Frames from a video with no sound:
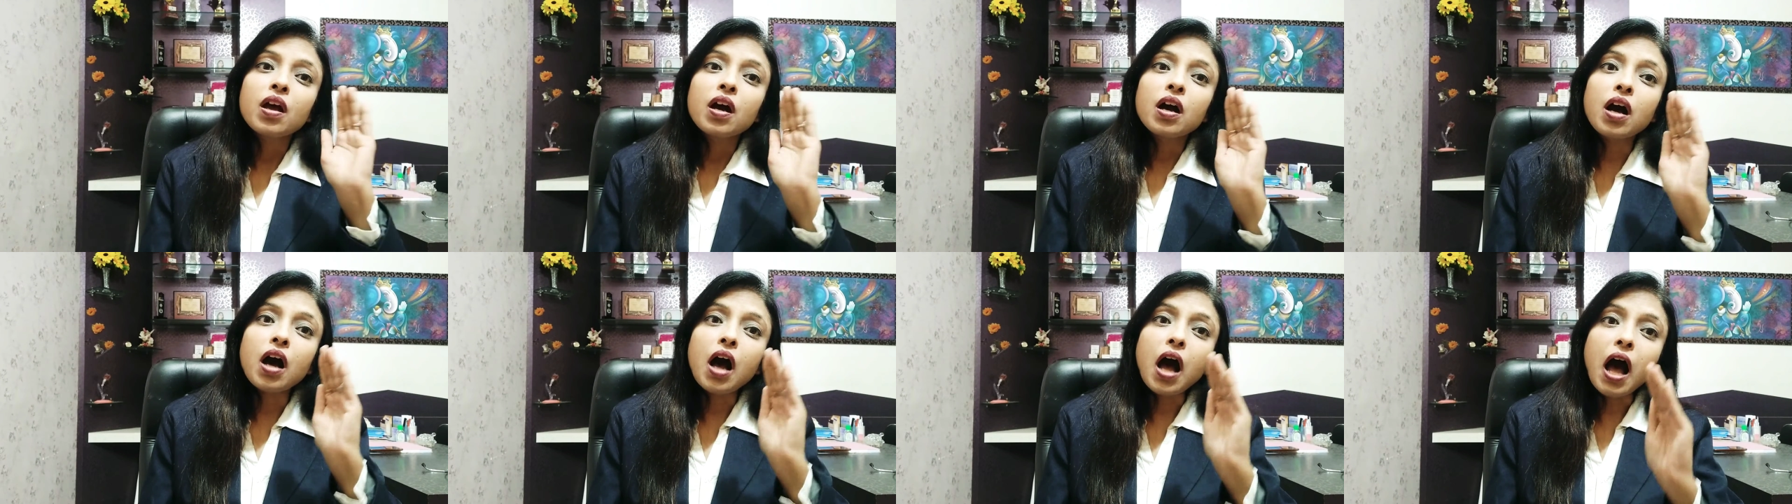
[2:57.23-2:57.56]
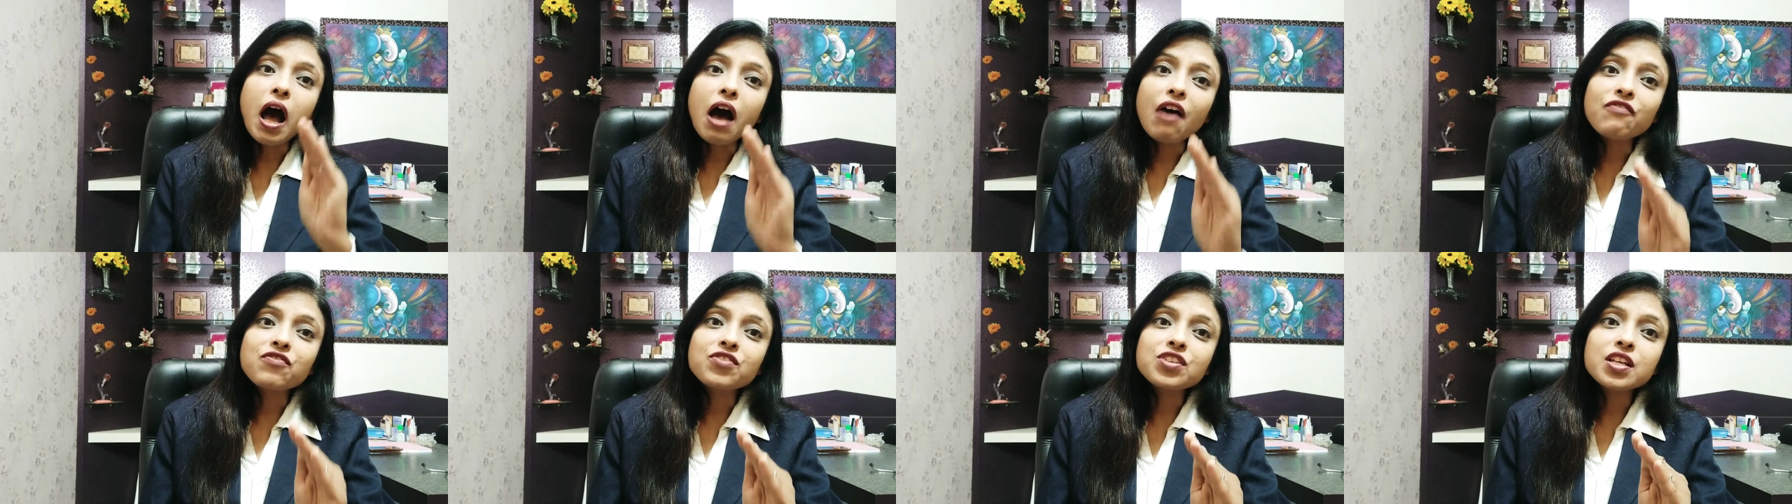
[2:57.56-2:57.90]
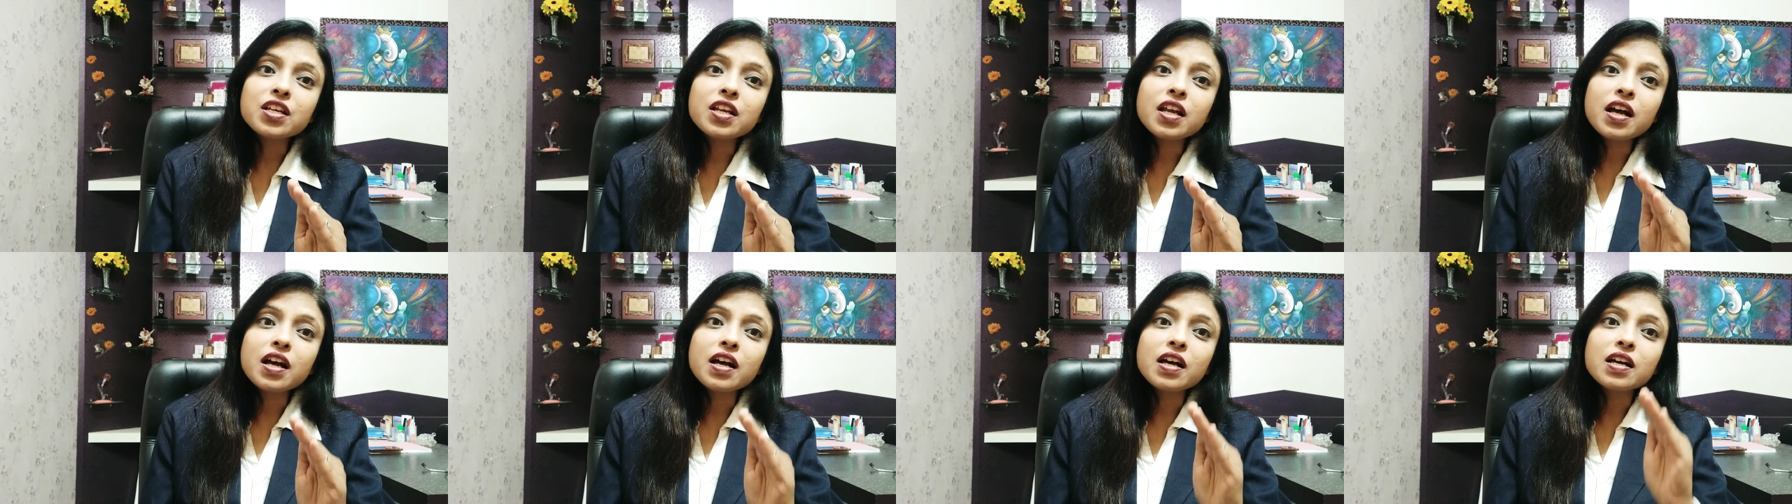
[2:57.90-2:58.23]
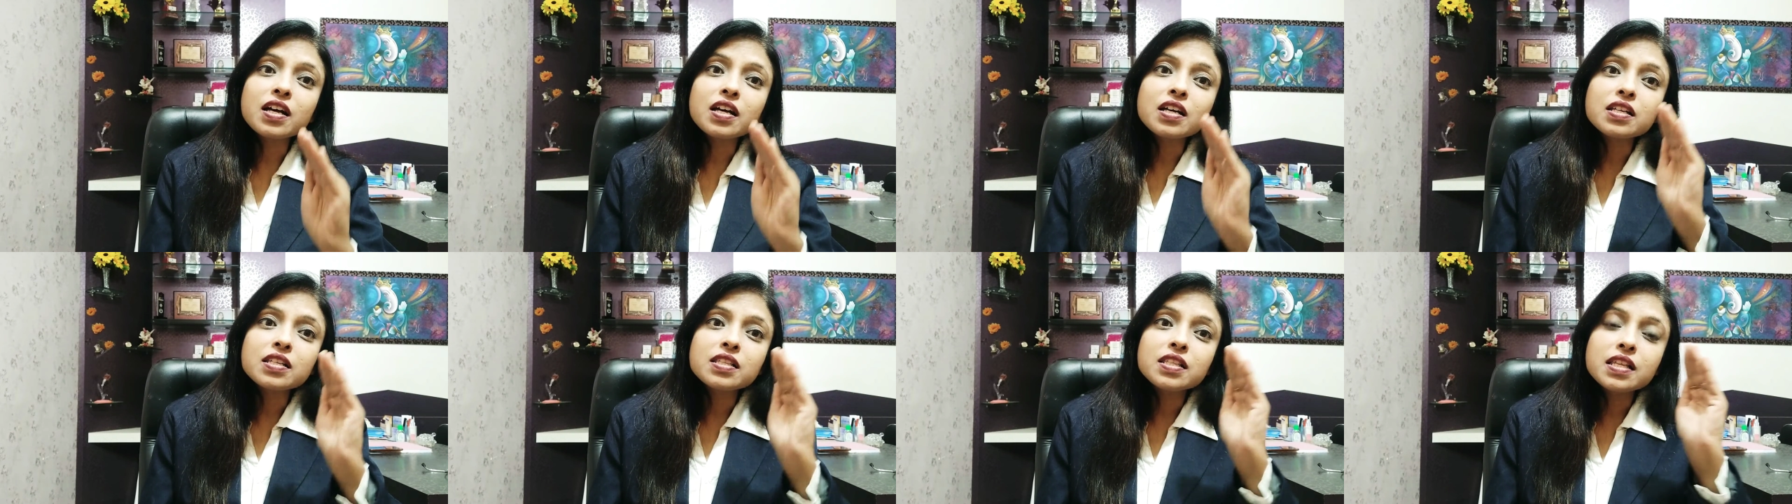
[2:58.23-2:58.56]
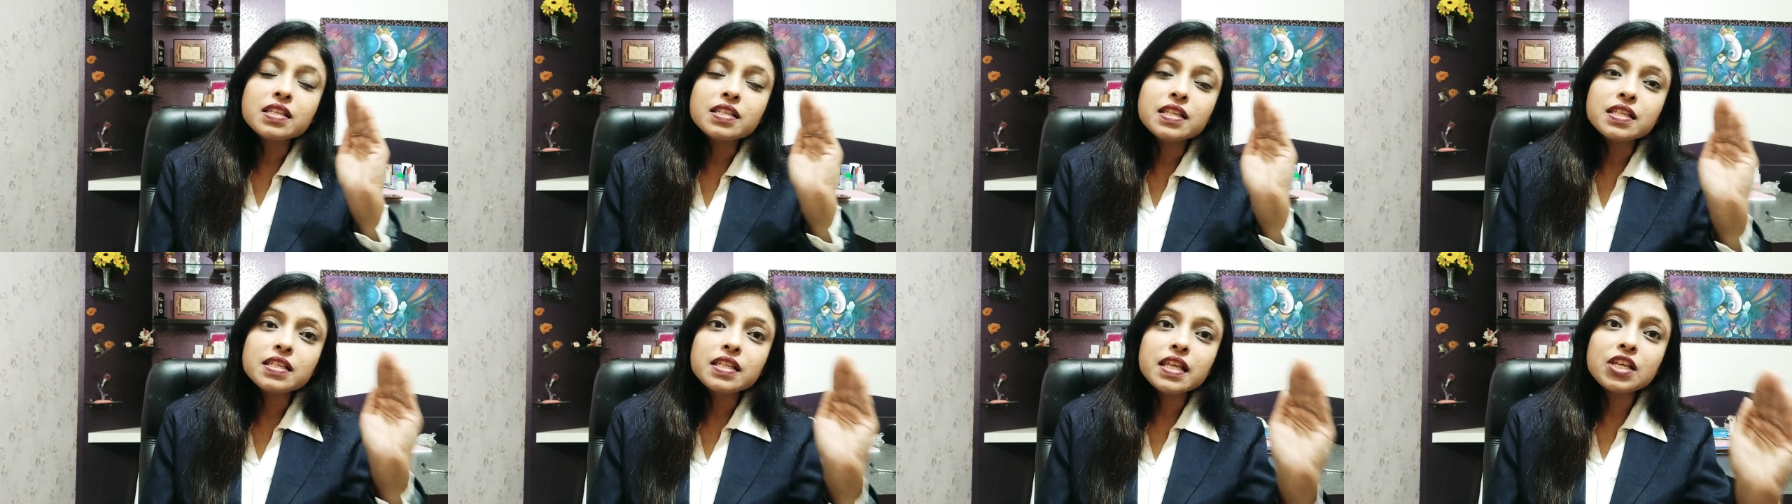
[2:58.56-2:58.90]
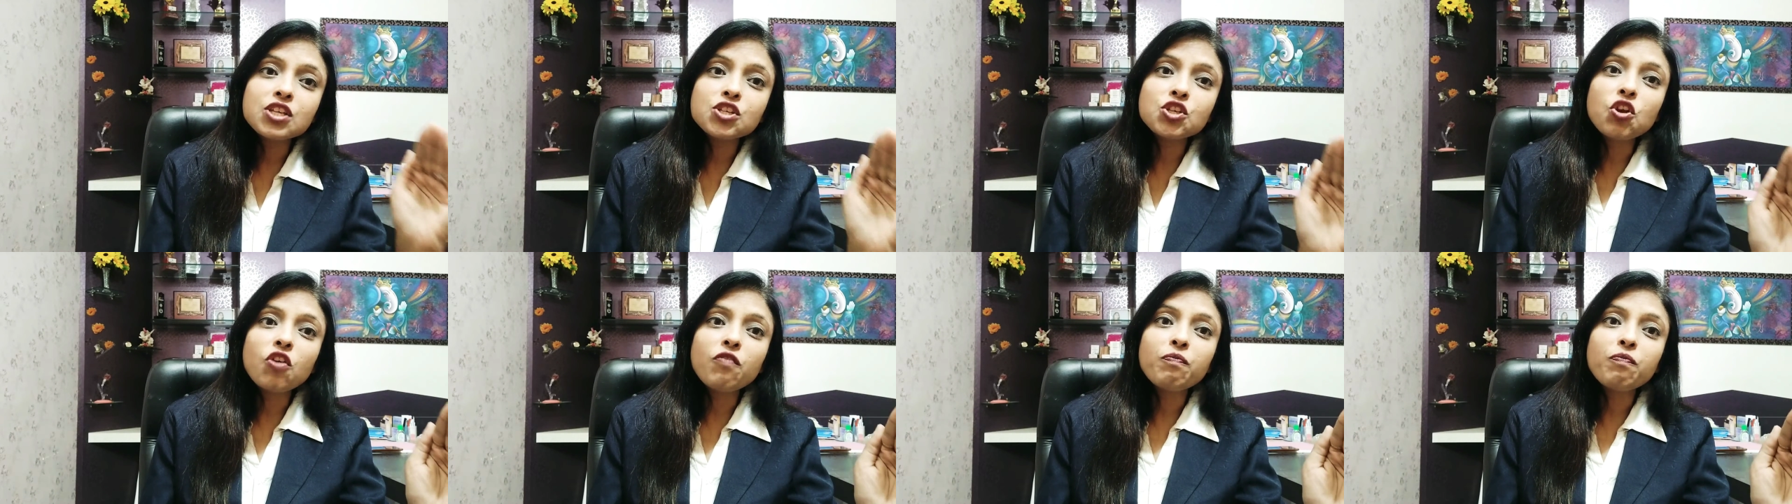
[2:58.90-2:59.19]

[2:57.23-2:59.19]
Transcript: after the cessation